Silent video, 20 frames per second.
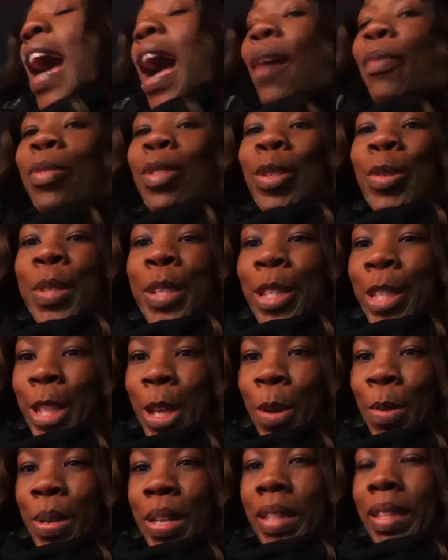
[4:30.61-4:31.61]
I was doing
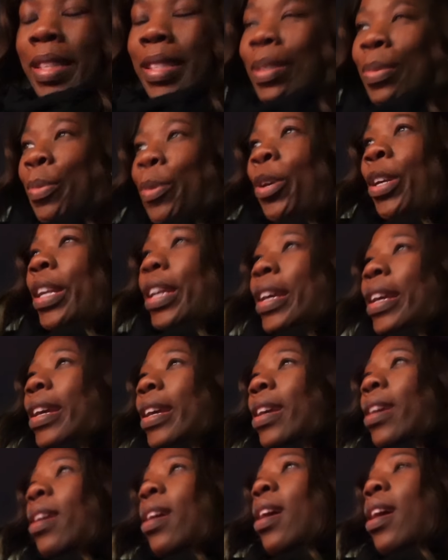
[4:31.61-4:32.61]
so good this
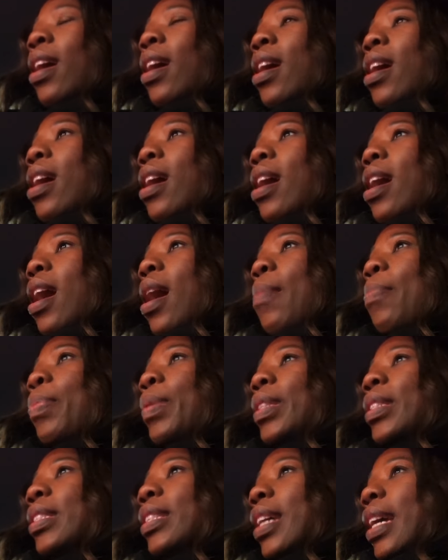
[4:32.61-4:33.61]
morning up
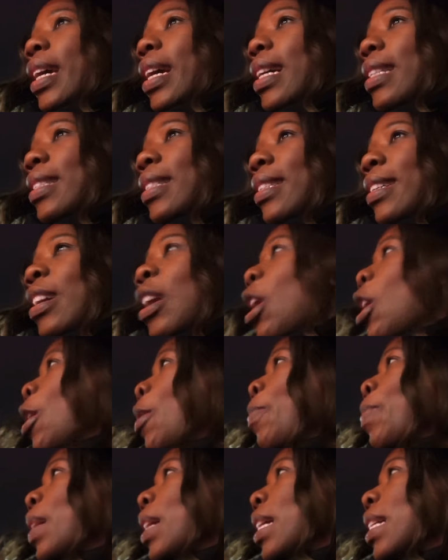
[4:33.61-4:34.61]
until I got to the
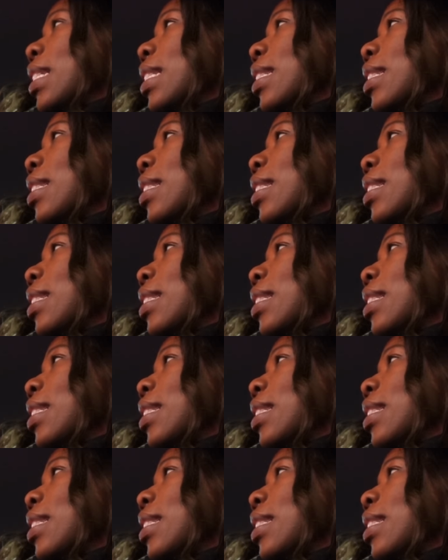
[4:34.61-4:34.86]
car because